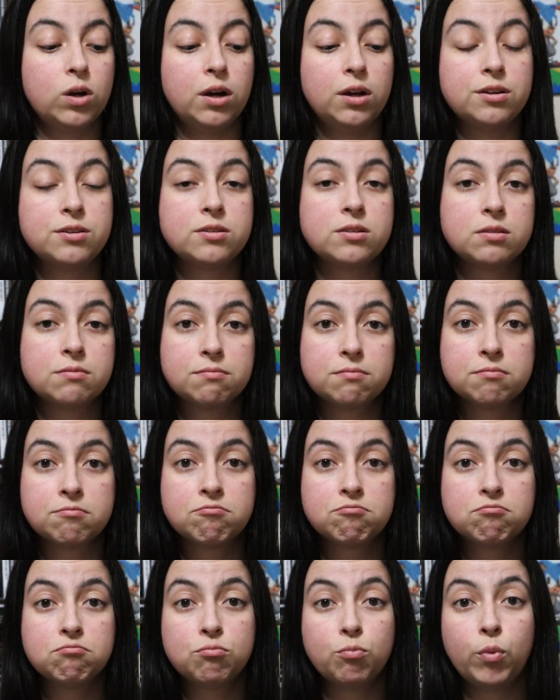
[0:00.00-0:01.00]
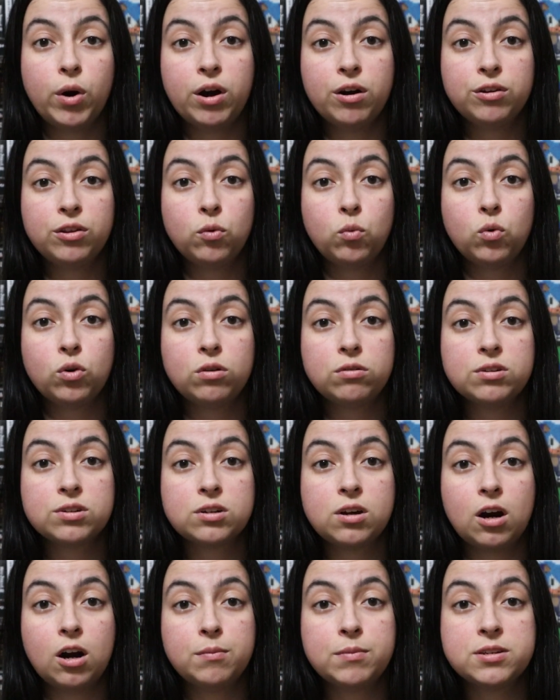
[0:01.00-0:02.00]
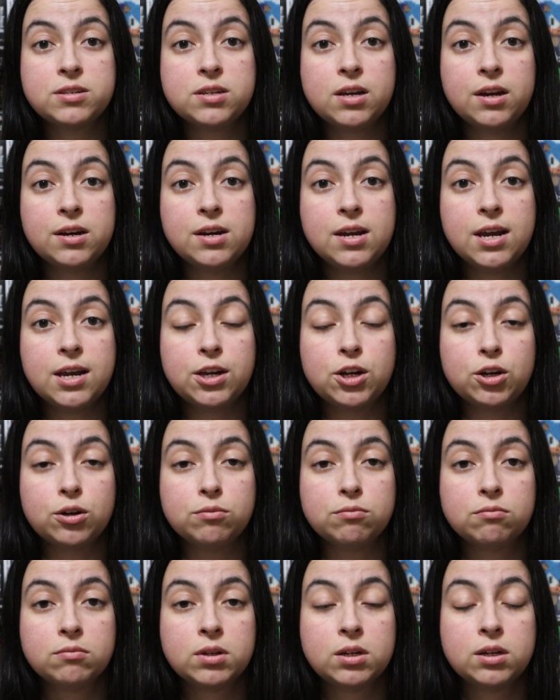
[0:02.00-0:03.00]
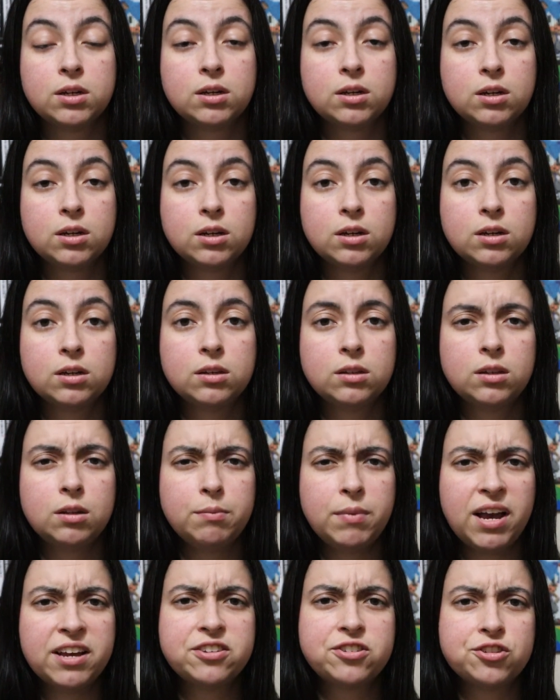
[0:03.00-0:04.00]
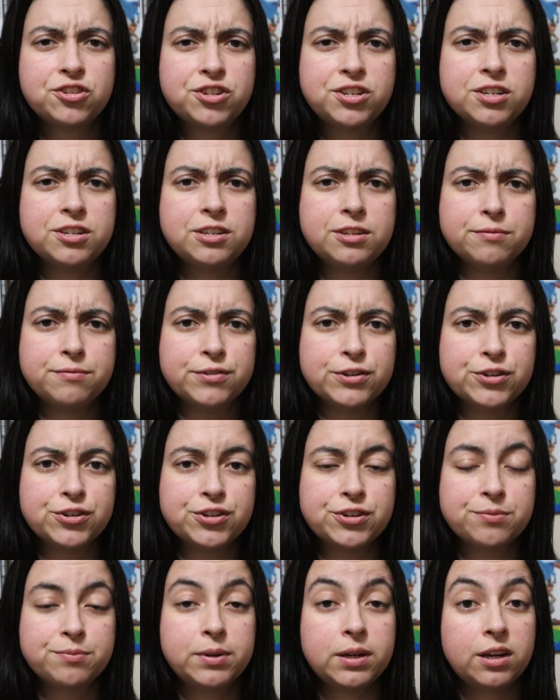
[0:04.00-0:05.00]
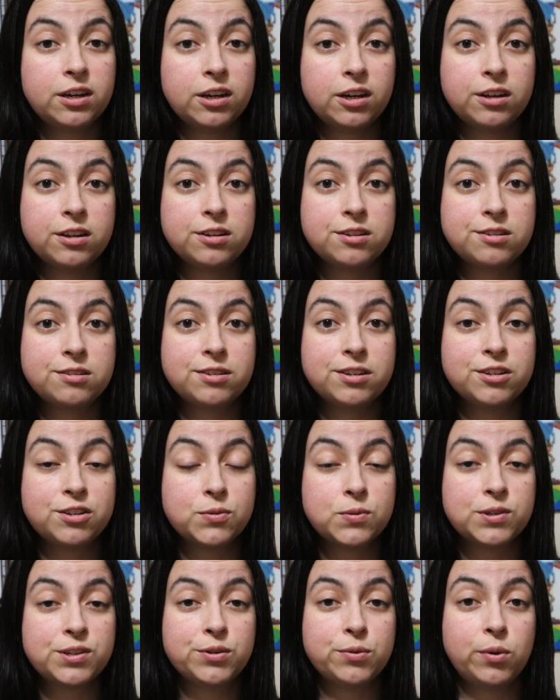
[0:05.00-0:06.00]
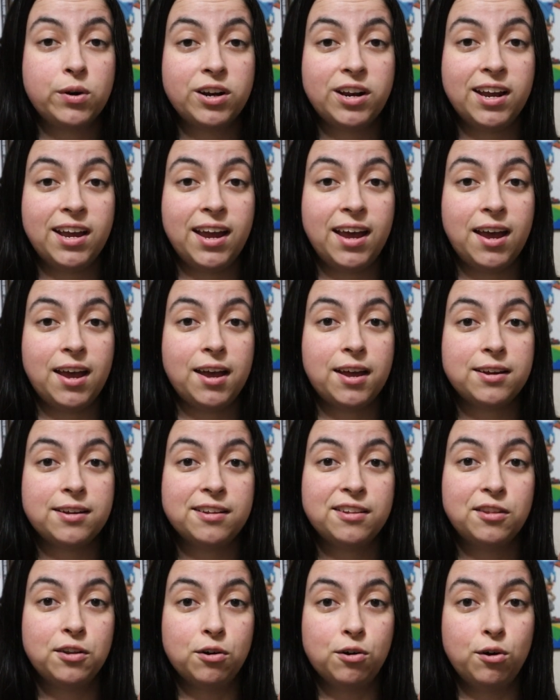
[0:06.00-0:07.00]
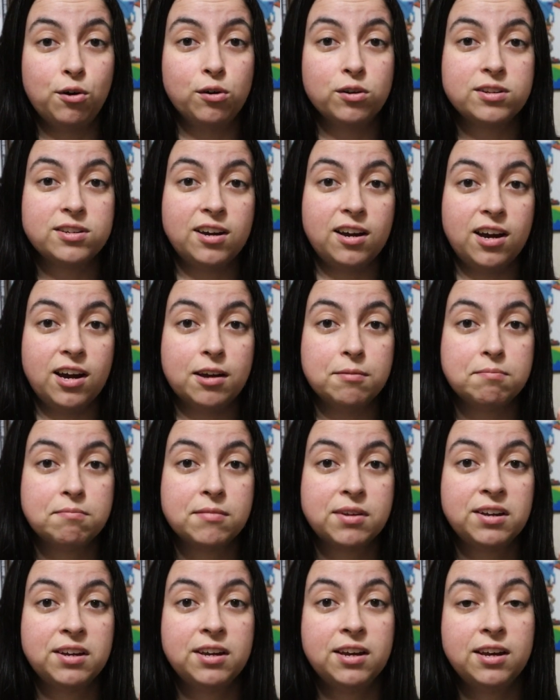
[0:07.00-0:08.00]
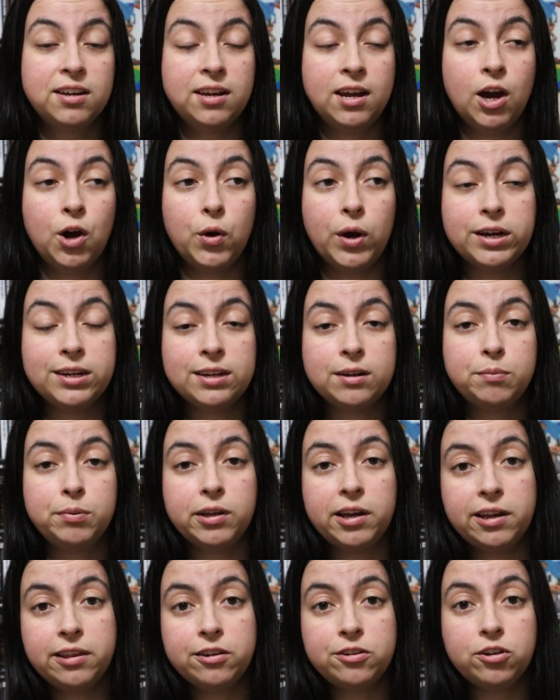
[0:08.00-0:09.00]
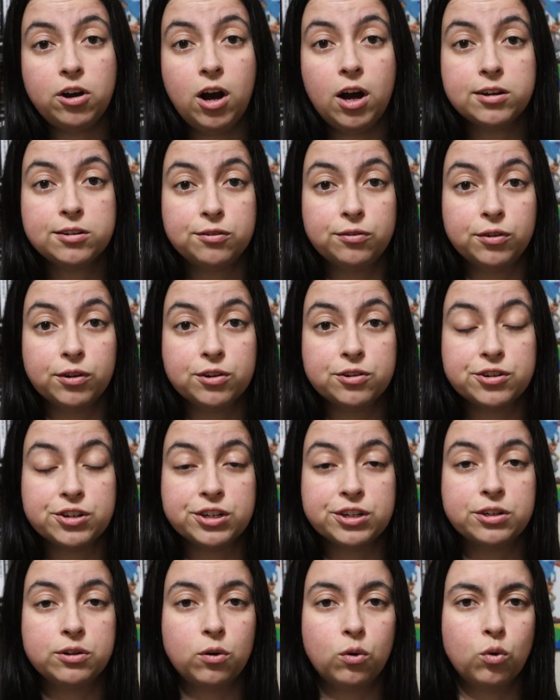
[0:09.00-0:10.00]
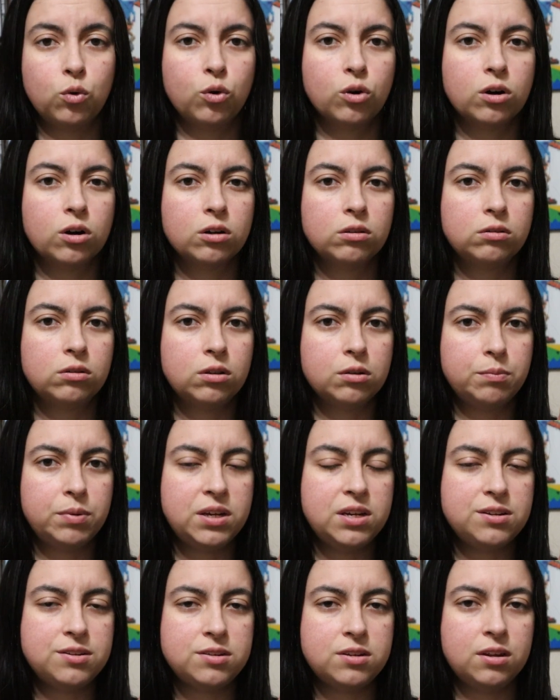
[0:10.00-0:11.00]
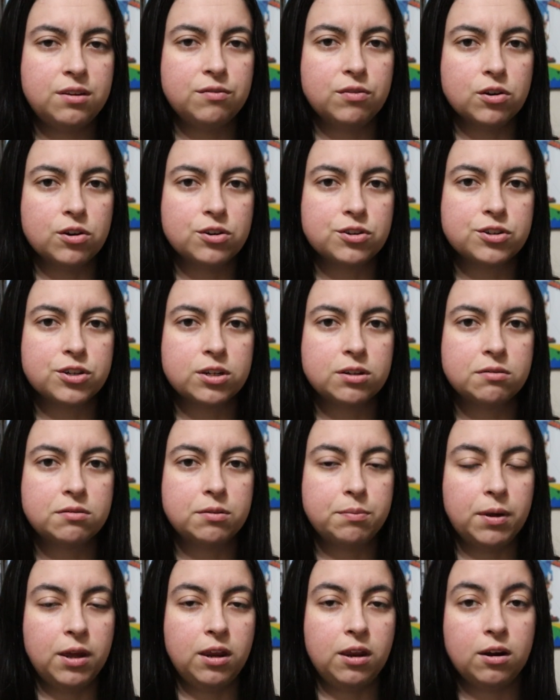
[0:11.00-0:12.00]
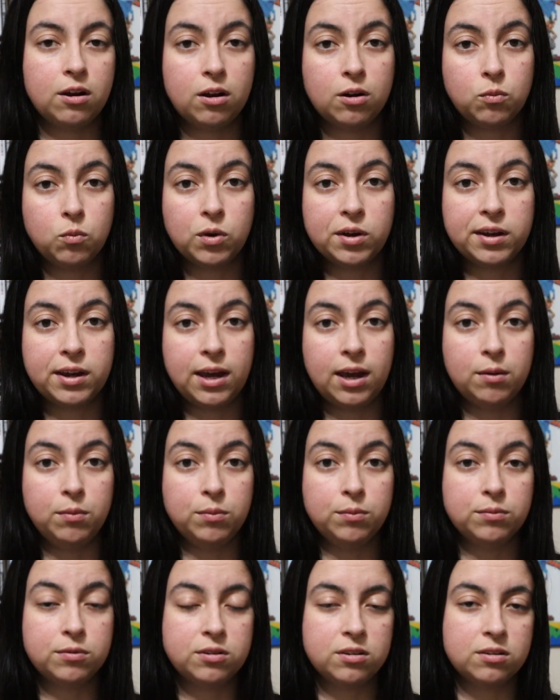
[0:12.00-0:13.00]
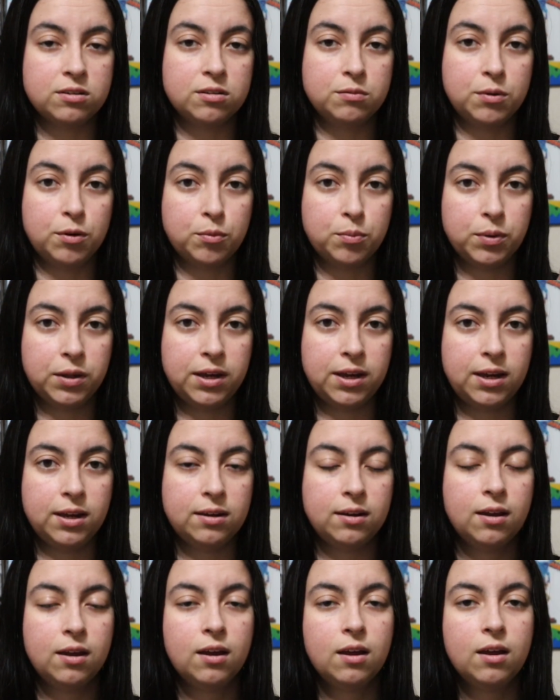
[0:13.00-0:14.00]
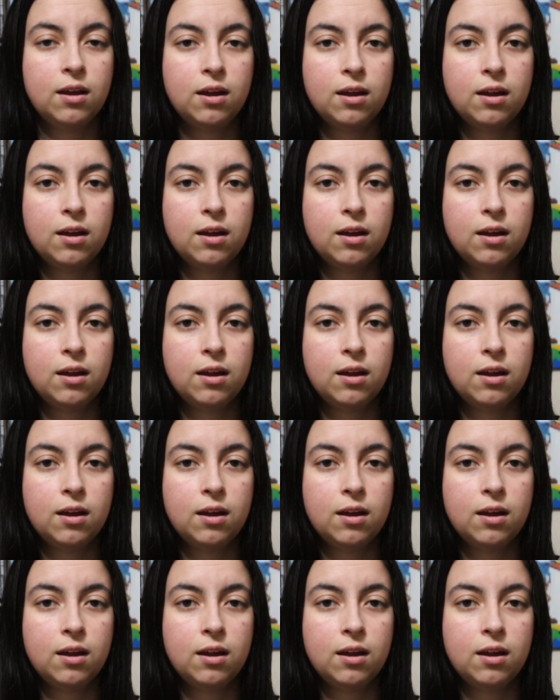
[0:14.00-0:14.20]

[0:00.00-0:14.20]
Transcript: was where in the world is Carmen Sandiego? The Master System version because this was the one I had the whole time. Now I did play the DOS version or the PC version depending on what game system you're playing.